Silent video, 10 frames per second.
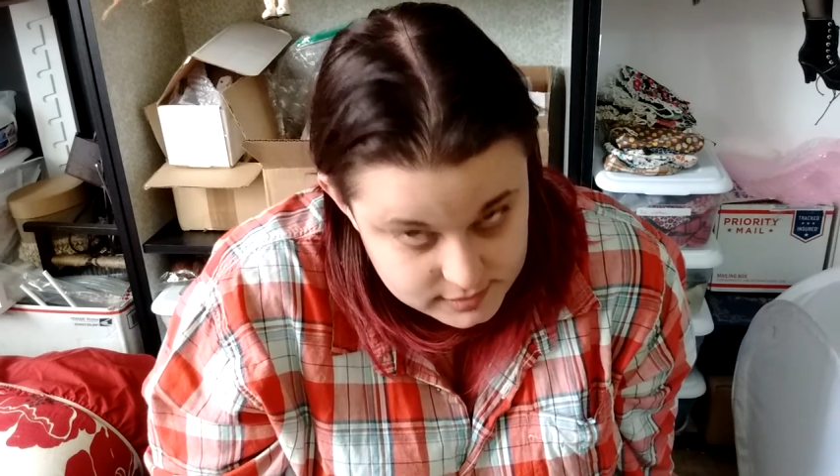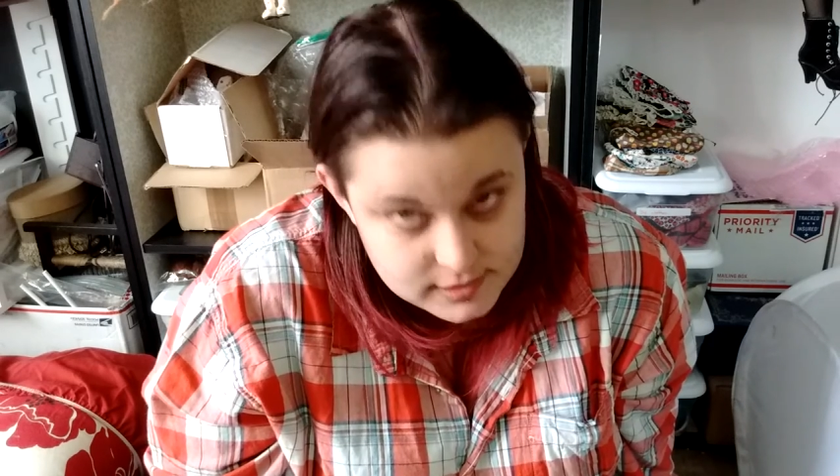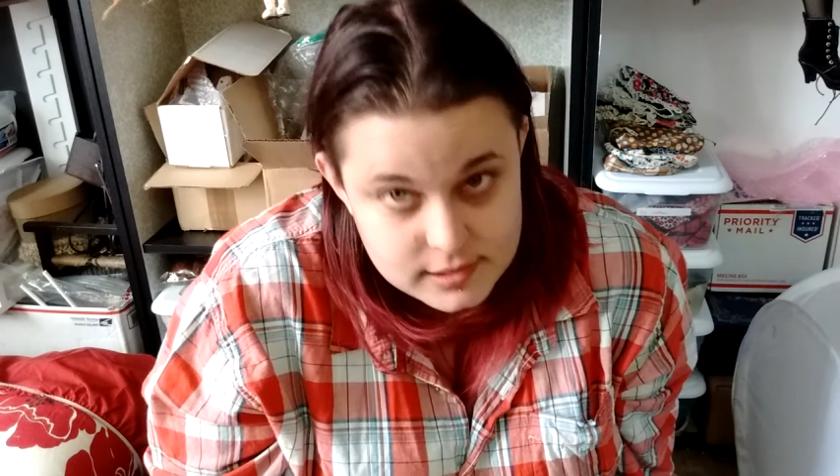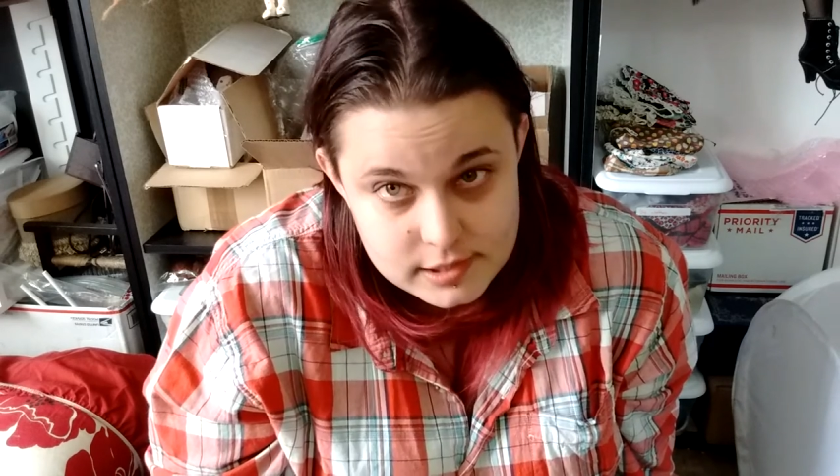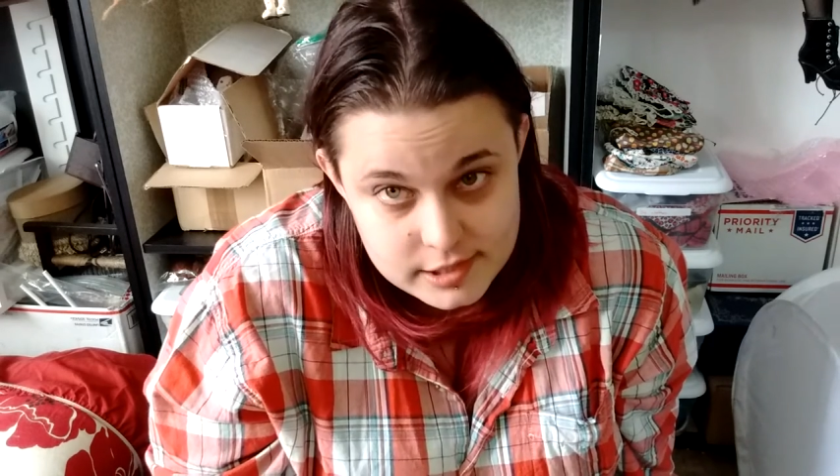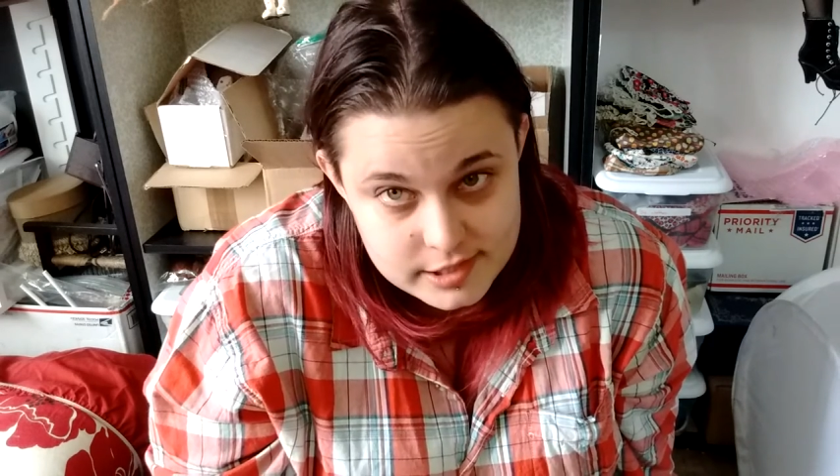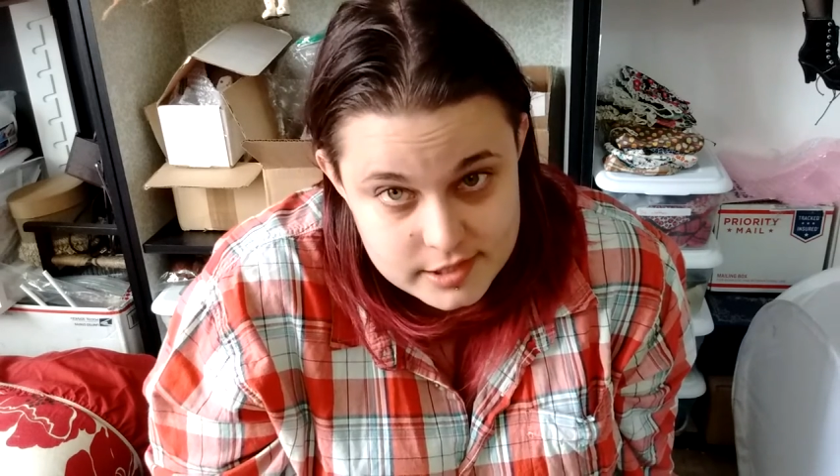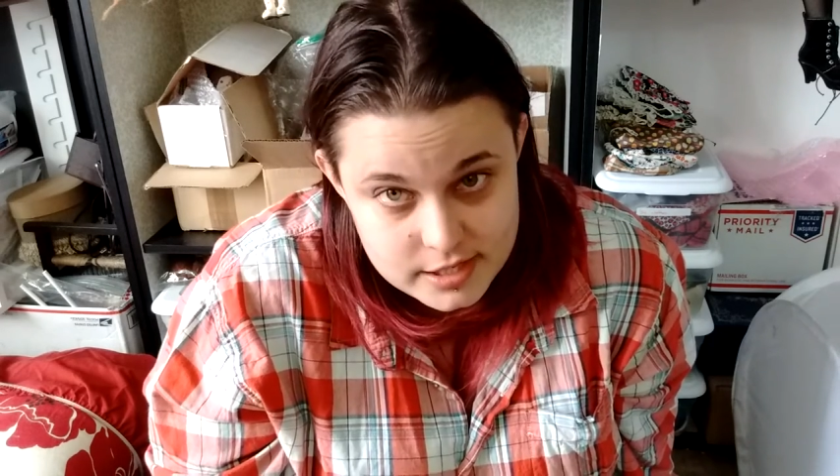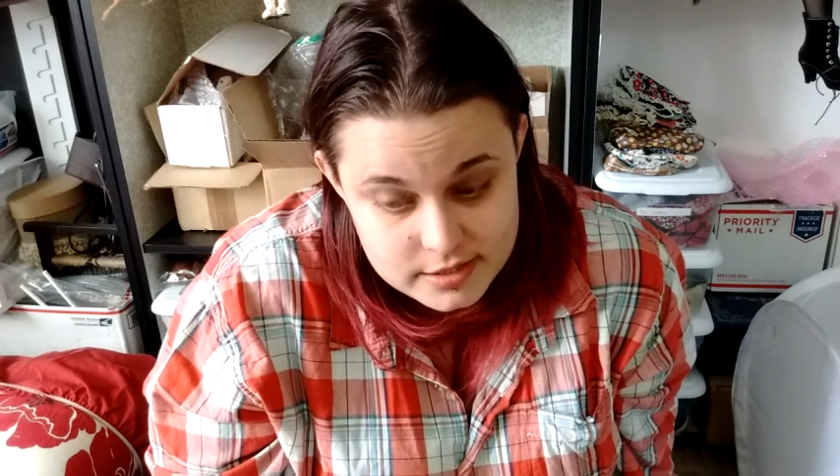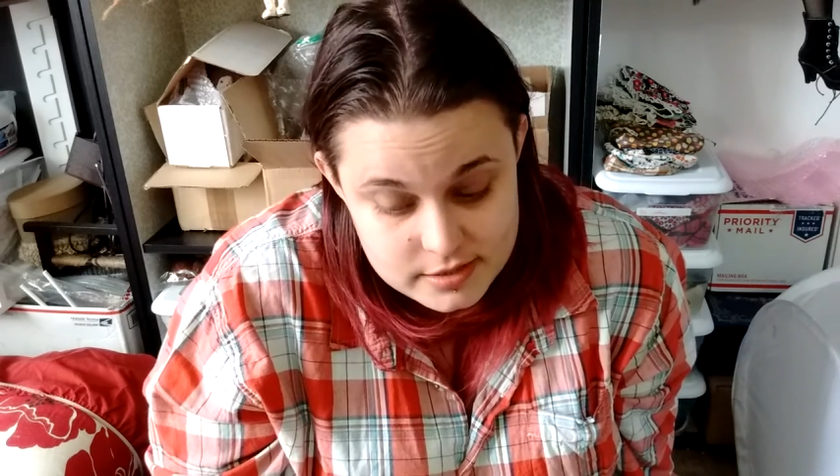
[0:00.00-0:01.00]
she's still not
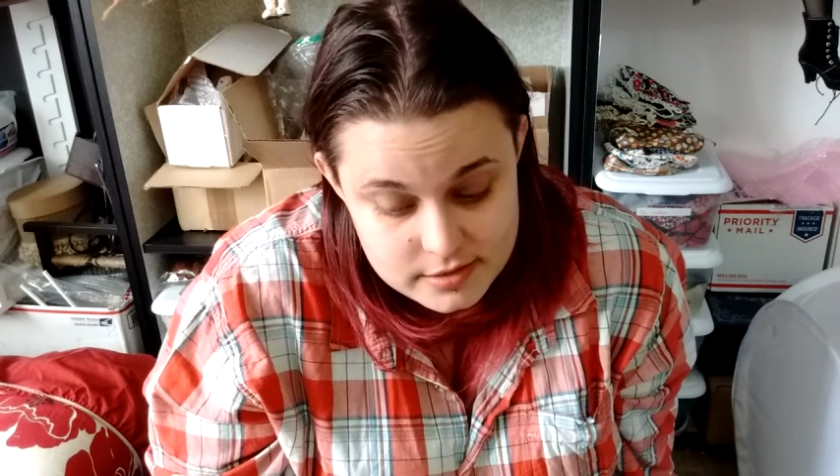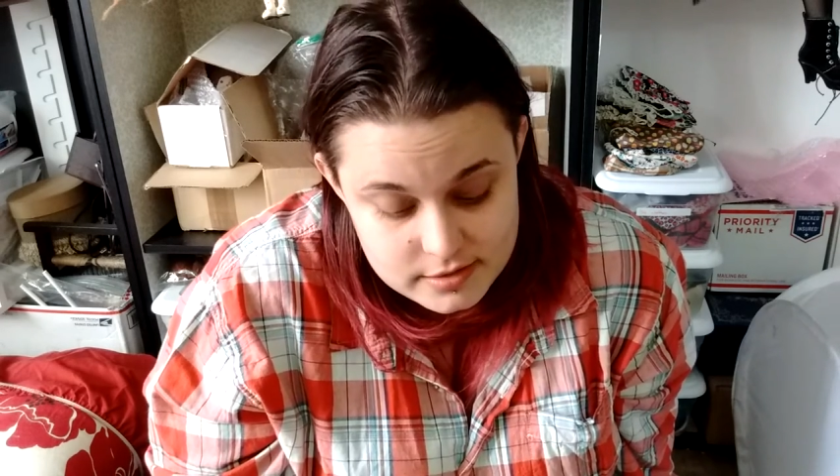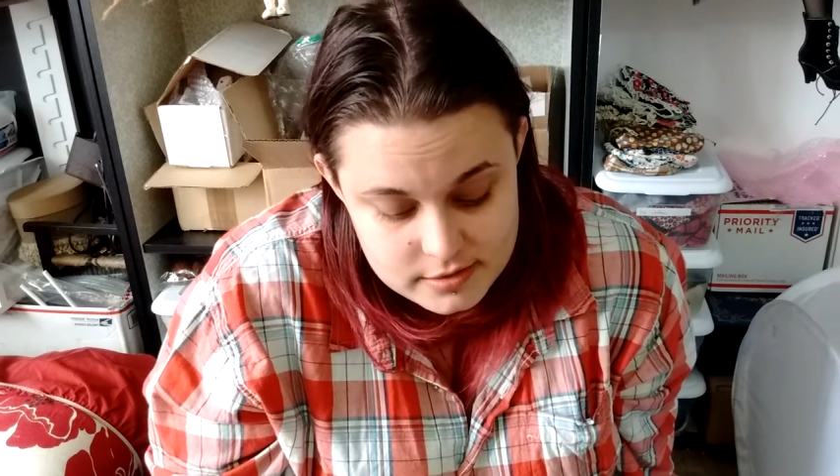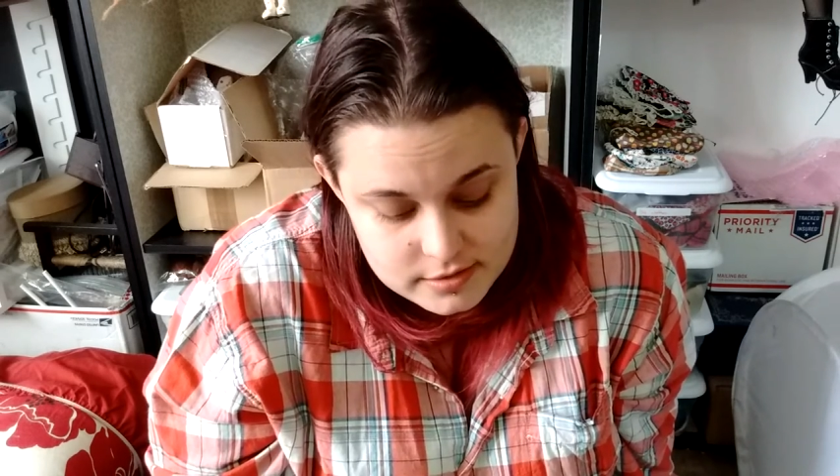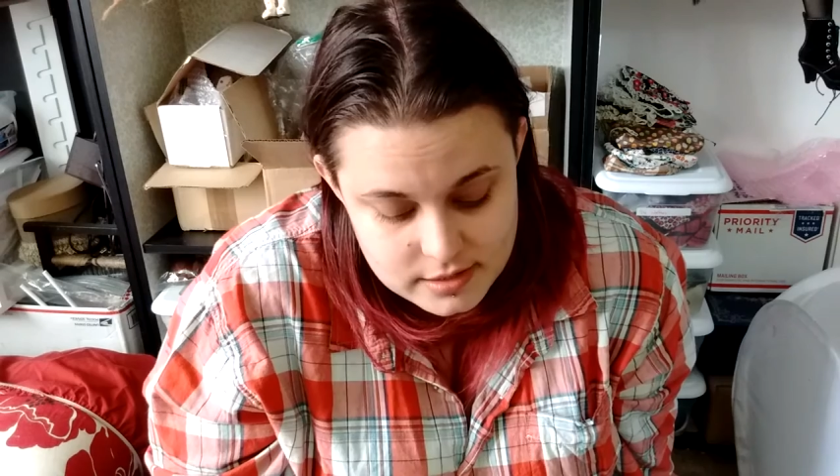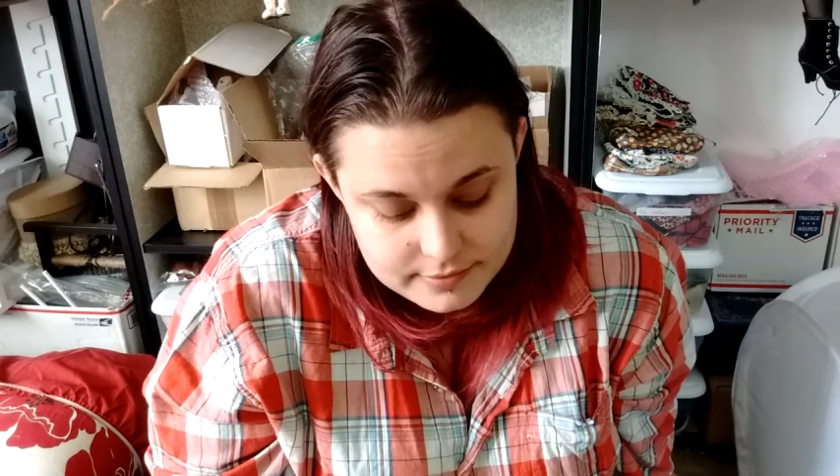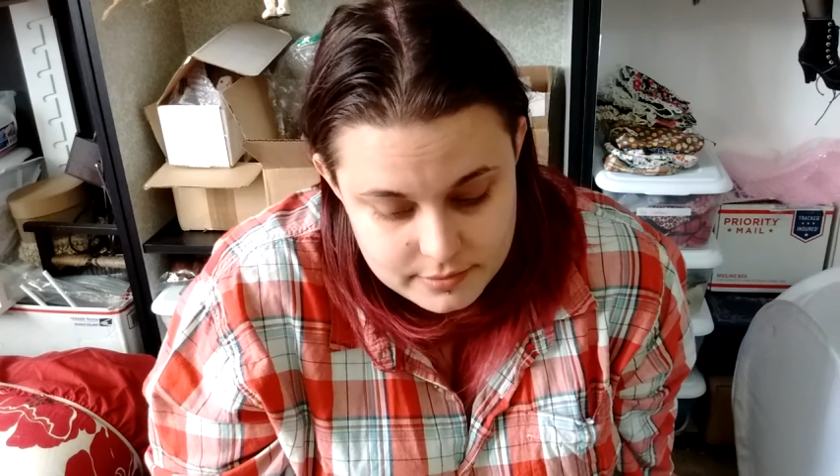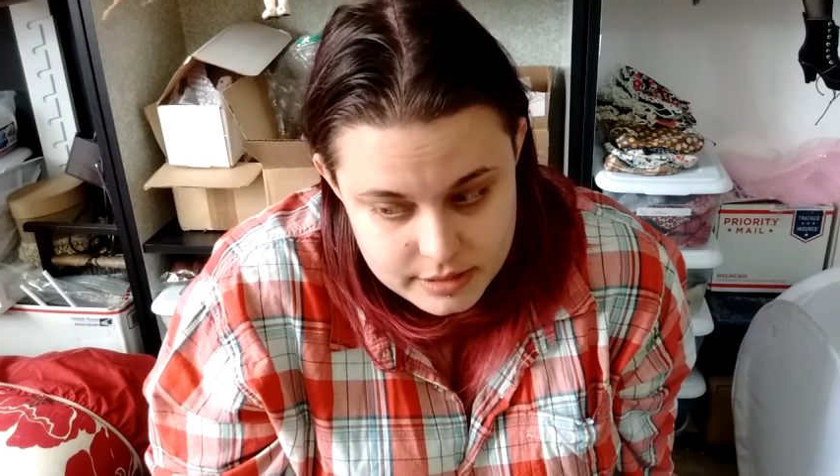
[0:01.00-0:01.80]
dressed after